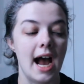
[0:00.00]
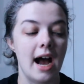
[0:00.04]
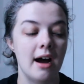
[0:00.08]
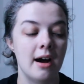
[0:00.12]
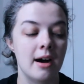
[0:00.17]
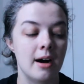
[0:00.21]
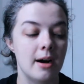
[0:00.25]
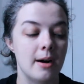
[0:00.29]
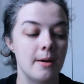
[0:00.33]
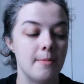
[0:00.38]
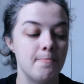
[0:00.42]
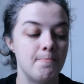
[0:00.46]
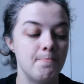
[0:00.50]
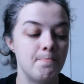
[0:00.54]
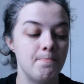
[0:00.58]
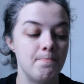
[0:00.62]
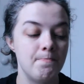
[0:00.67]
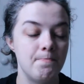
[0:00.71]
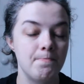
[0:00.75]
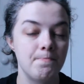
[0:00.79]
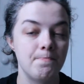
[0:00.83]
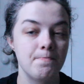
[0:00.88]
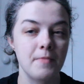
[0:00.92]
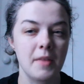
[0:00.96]
And
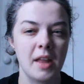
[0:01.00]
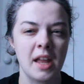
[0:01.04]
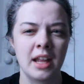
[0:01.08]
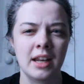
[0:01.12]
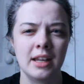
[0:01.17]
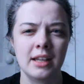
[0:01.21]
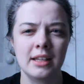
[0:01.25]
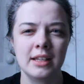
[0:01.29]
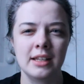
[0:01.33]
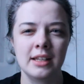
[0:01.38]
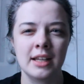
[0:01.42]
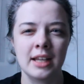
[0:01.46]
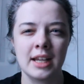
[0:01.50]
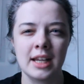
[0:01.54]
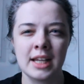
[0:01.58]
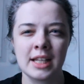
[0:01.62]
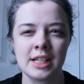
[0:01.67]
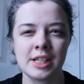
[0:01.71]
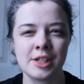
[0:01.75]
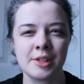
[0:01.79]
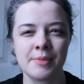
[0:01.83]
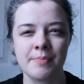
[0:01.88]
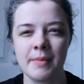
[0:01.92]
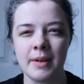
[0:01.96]

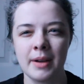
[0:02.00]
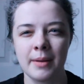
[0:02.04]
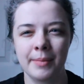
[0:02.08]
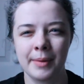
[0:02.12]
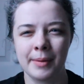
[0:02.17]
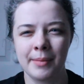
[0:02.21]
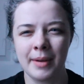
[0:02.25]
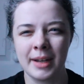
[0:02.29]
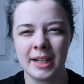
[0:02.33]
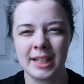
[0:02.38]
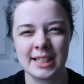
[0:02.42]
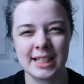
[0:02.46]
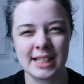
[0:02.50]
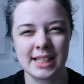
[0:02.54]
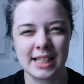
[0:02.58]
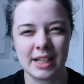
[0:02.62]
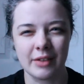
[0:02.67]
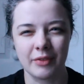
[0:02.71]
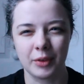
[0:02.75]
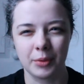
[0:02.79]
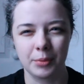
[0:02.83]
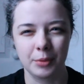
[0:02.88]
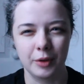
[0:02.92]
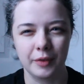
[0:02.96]
it's been made into
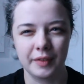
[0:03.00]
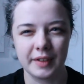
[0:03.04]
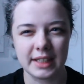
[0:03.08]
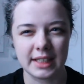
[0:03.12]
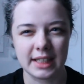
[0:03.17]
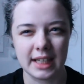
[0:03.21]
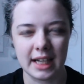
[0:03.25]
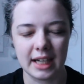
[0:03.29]
several movies